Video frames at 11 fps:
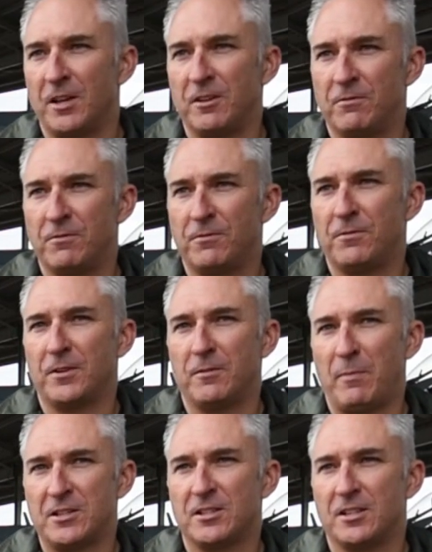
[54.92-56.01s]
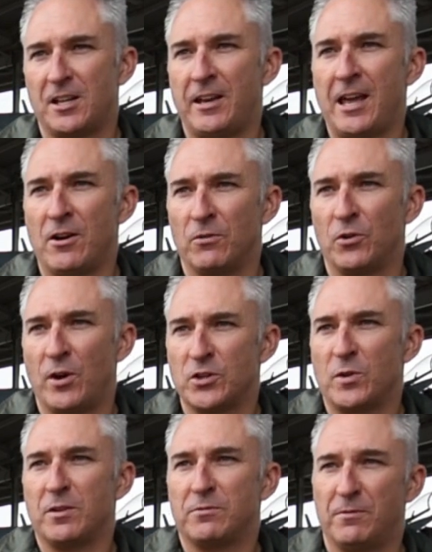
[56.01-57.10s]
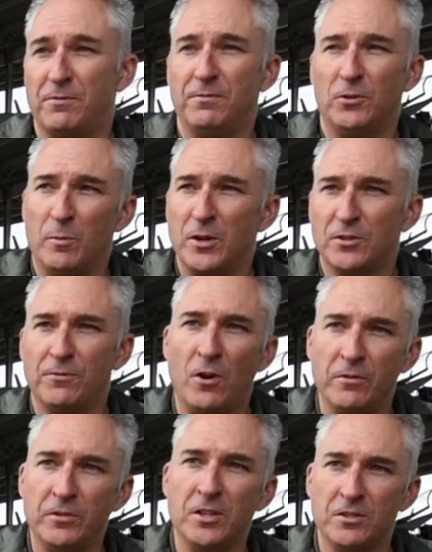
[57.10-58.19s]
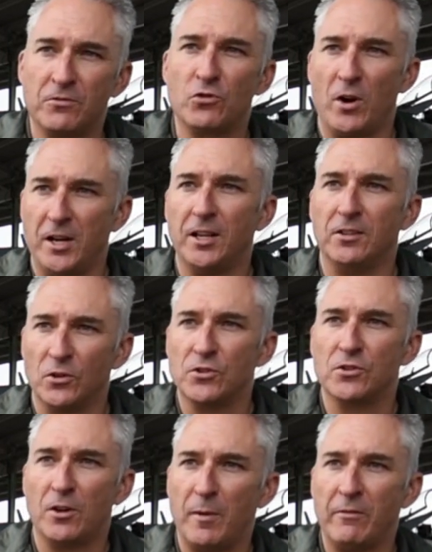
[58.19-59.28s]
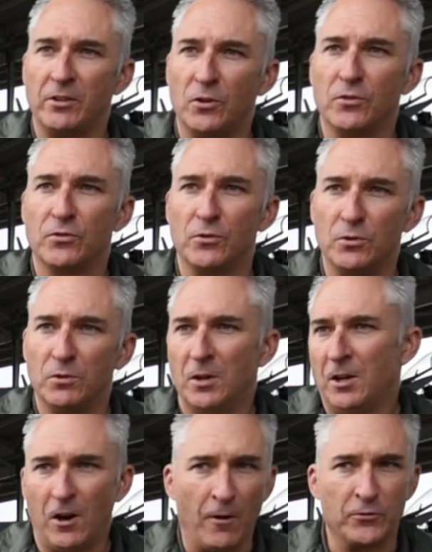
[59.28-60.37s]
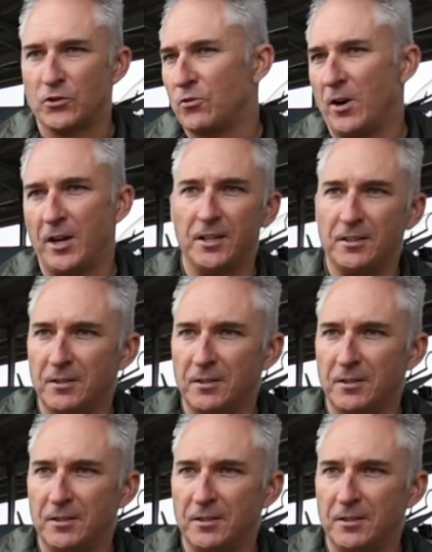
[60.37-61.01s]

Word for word: They've basically now graduated from almost five years of training non-stop, having gone through officer training